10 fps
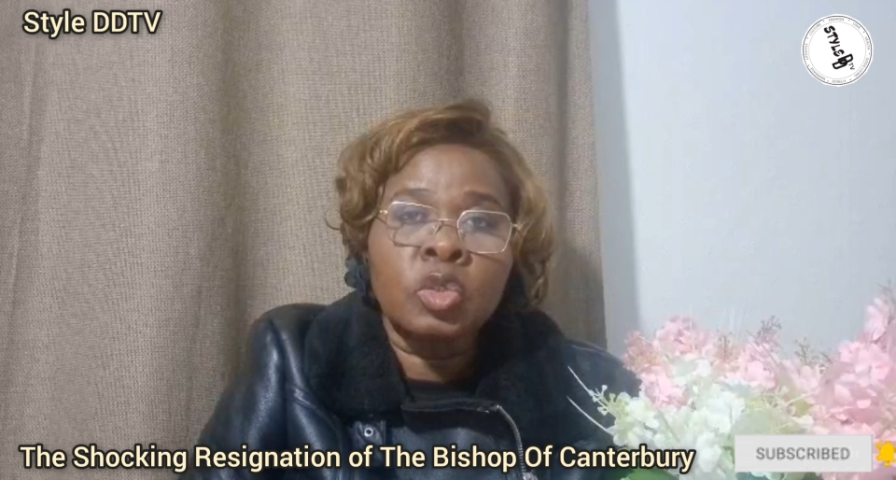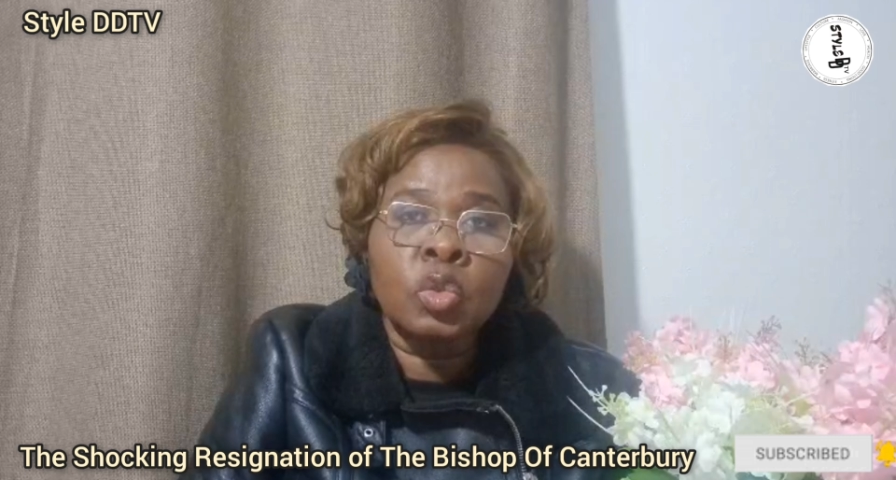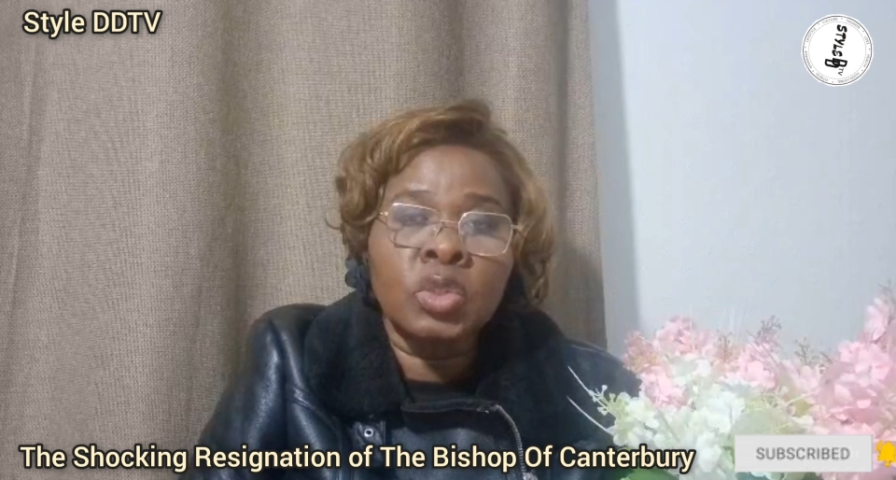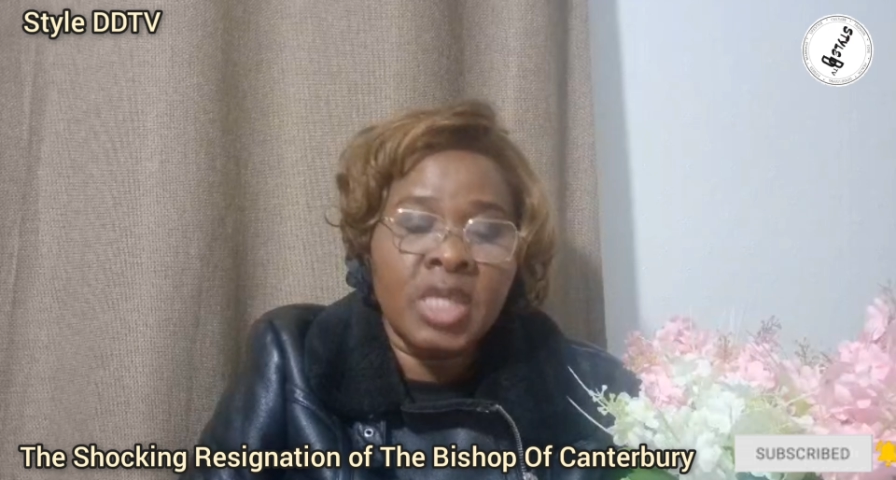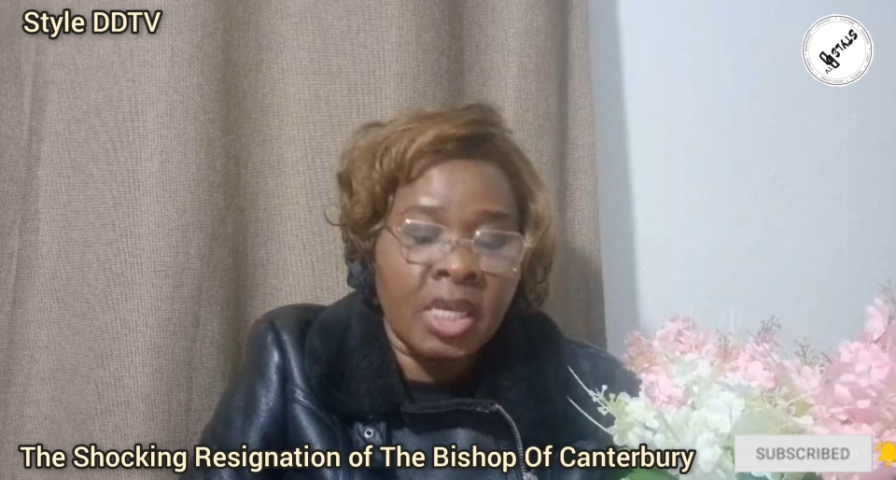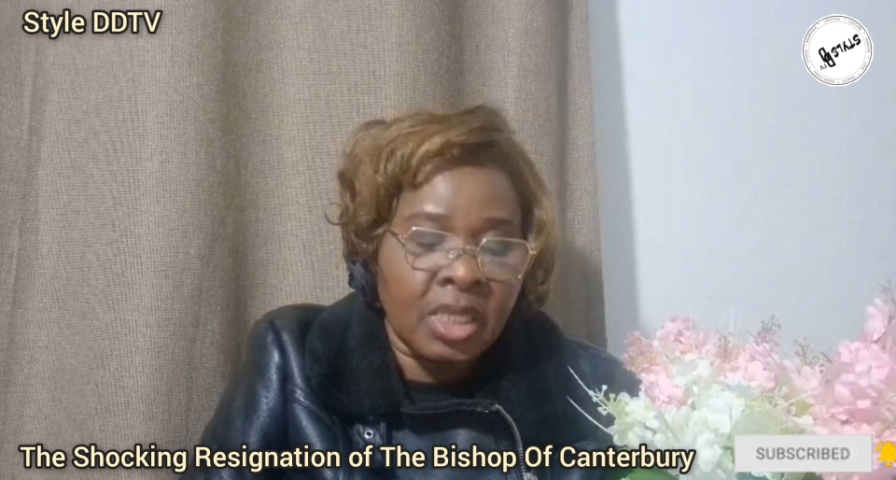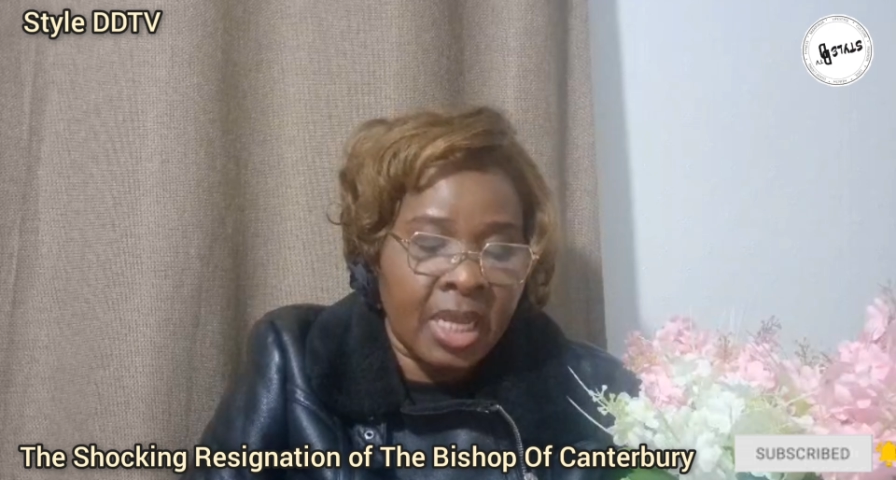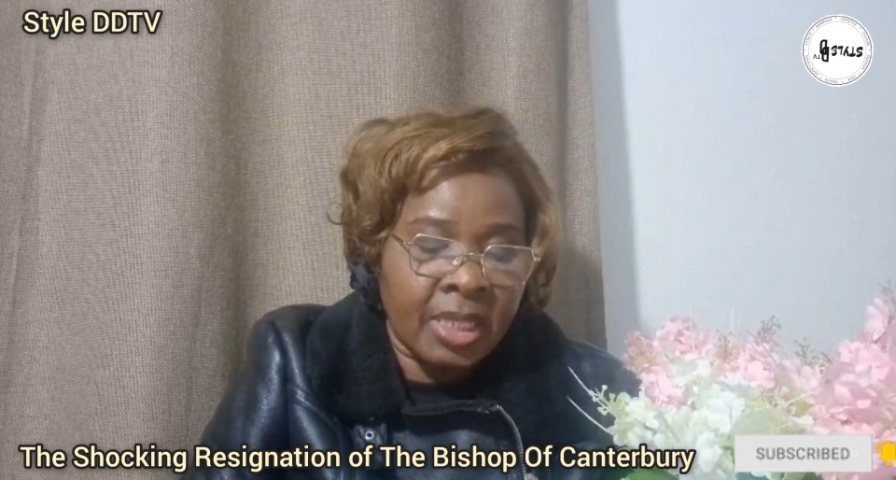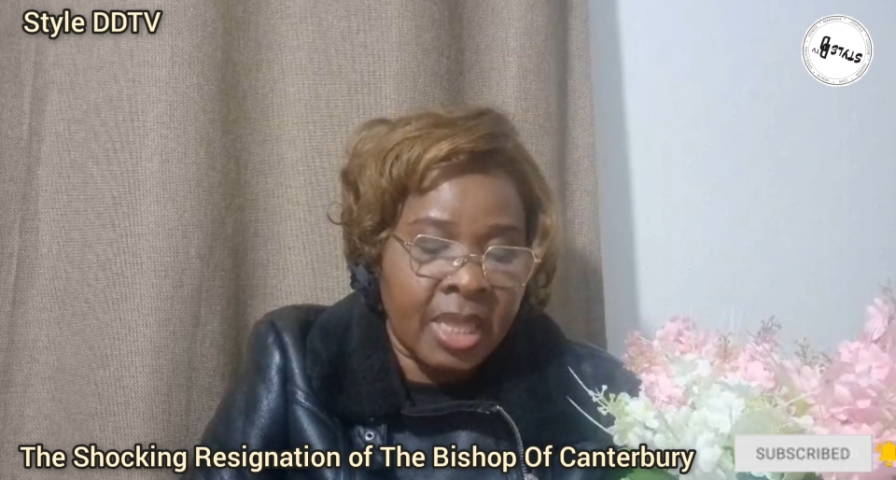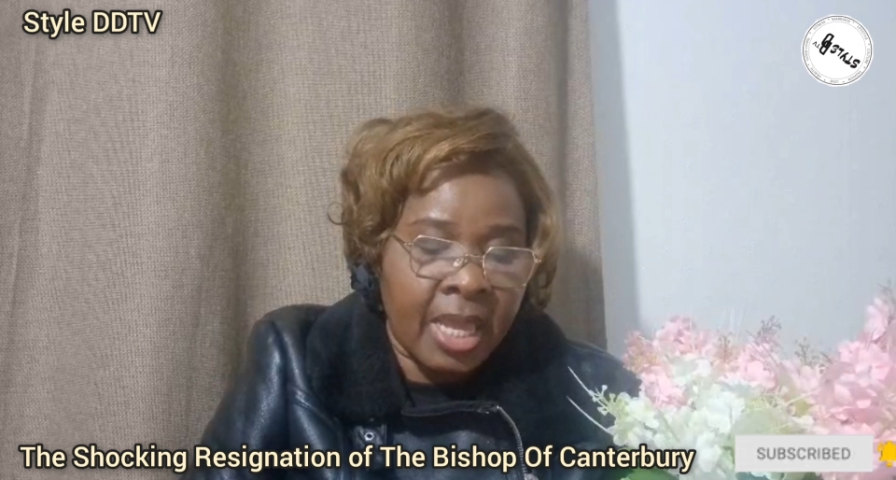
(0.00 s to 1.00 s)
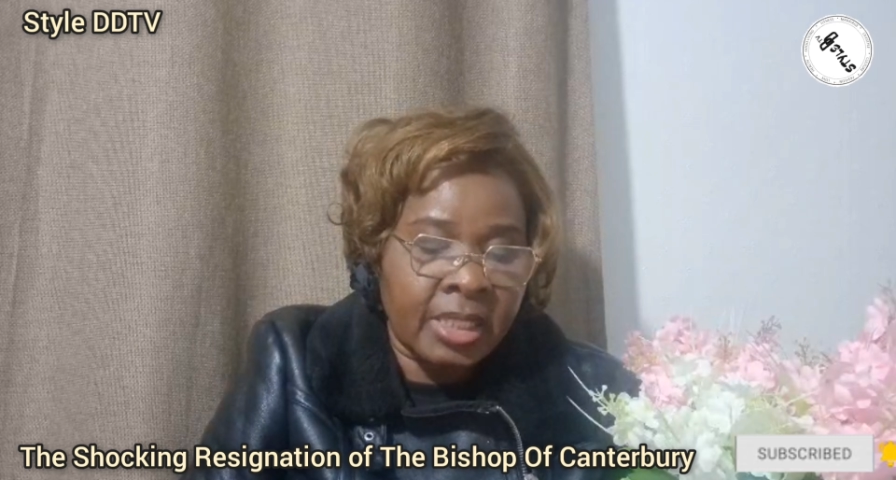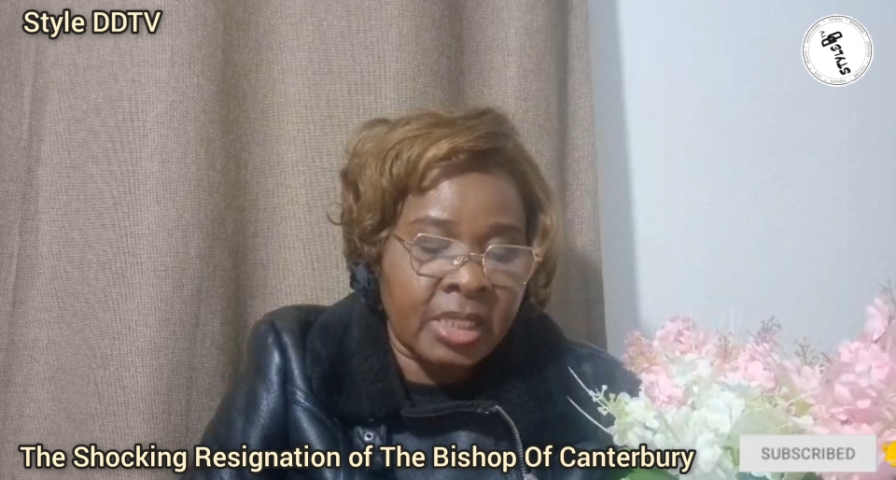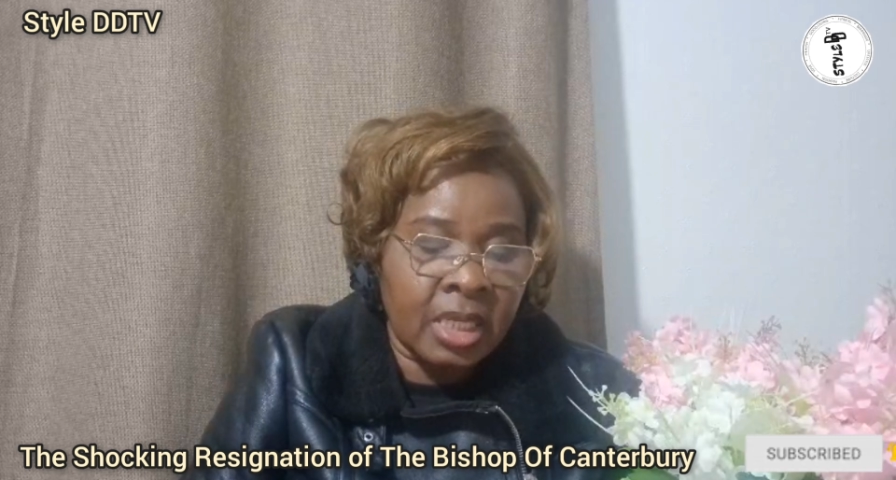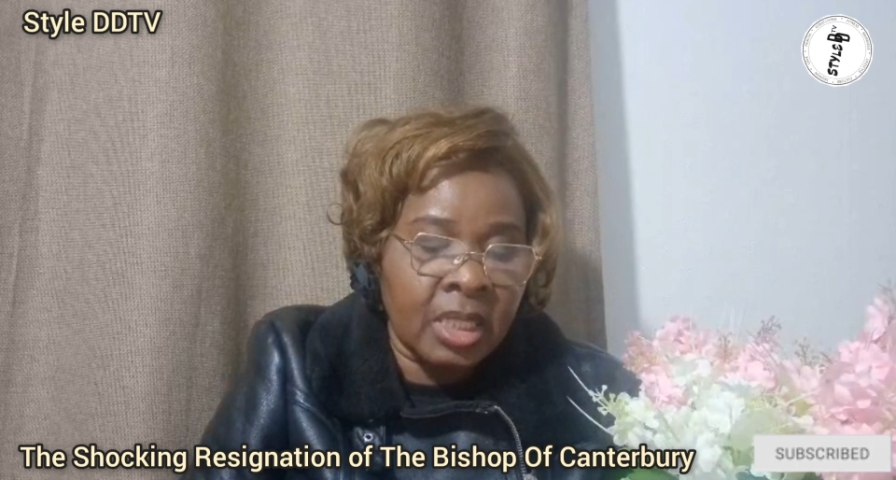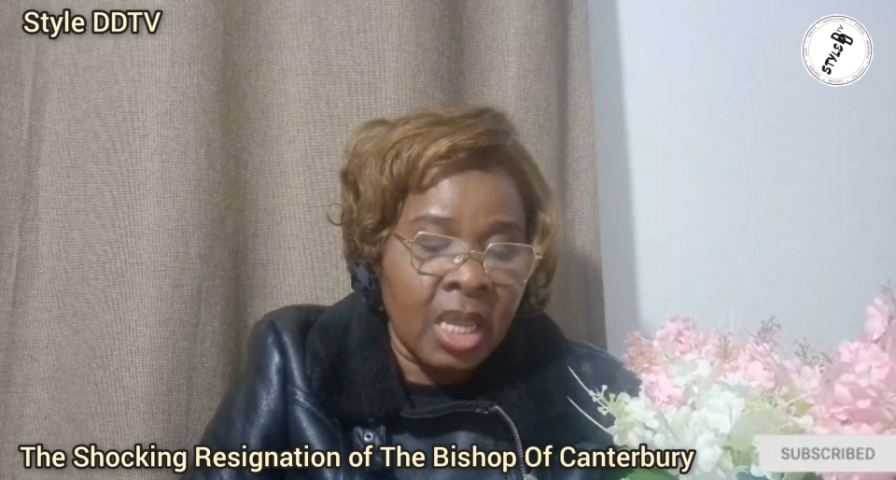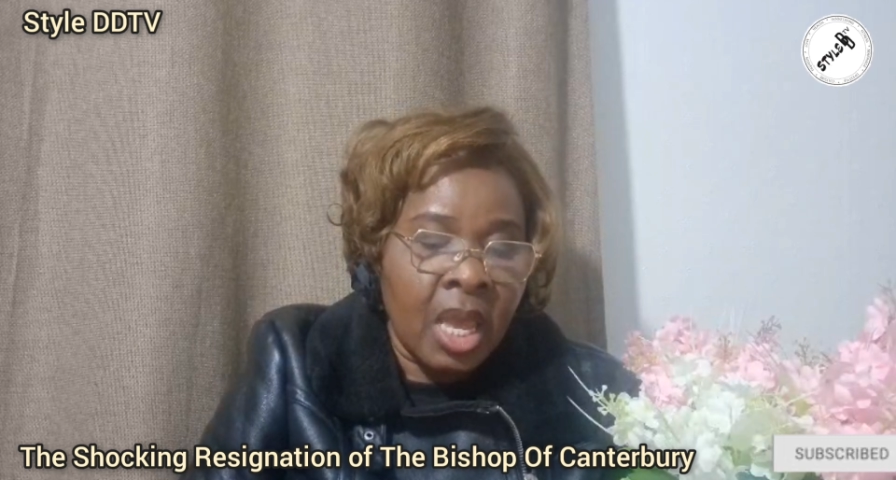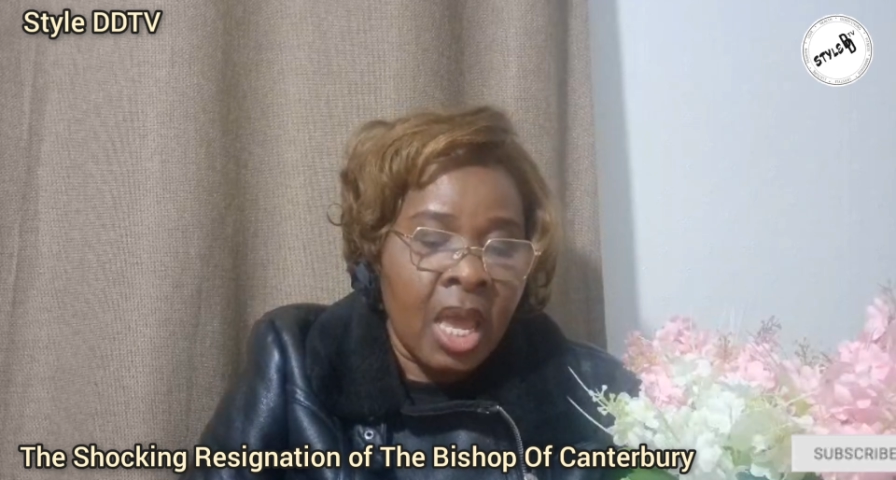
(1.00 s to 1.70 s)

2013